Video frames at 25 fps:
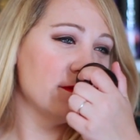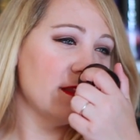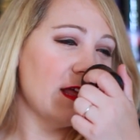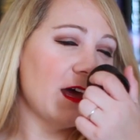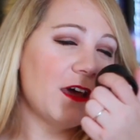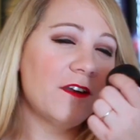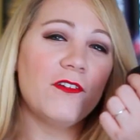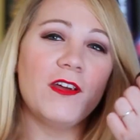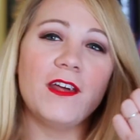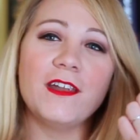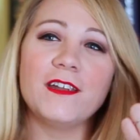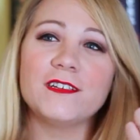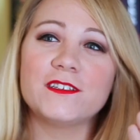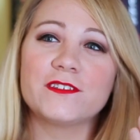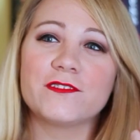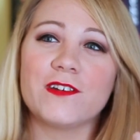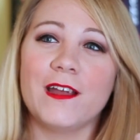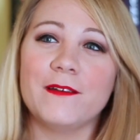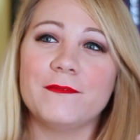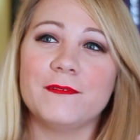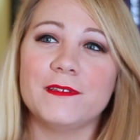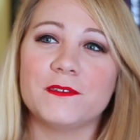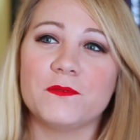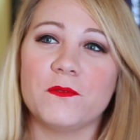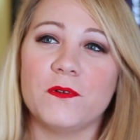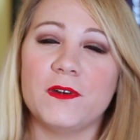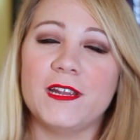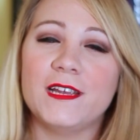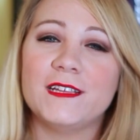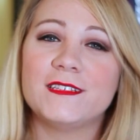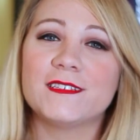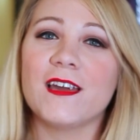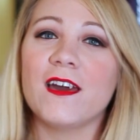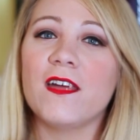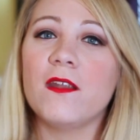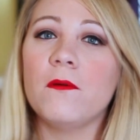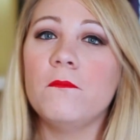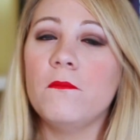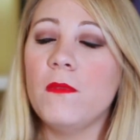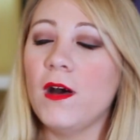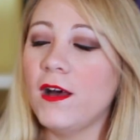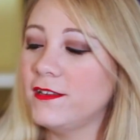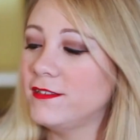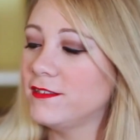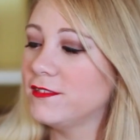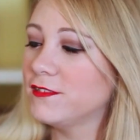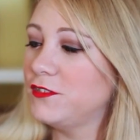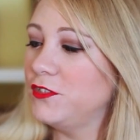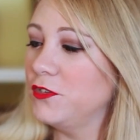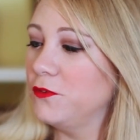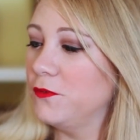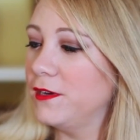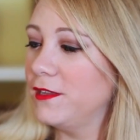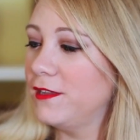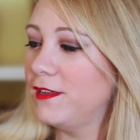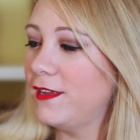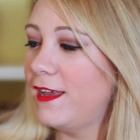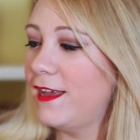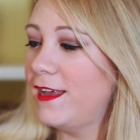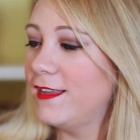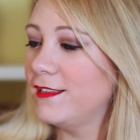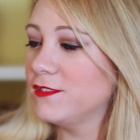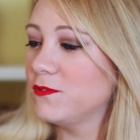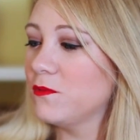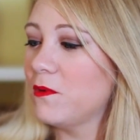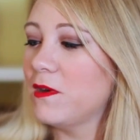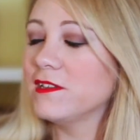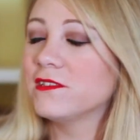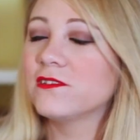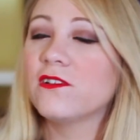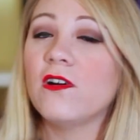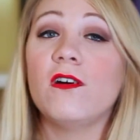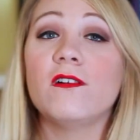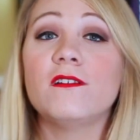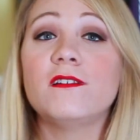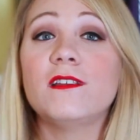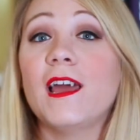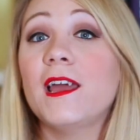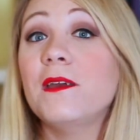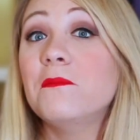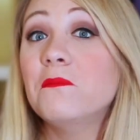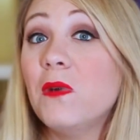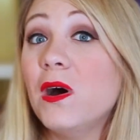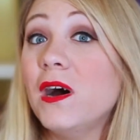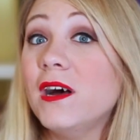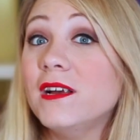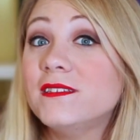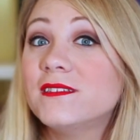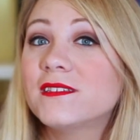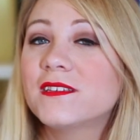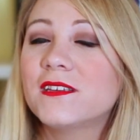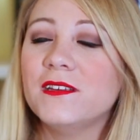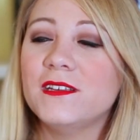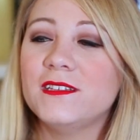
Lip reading: I don't know how to describe this one. It's got a musk to it, hence why it's called Night Musk.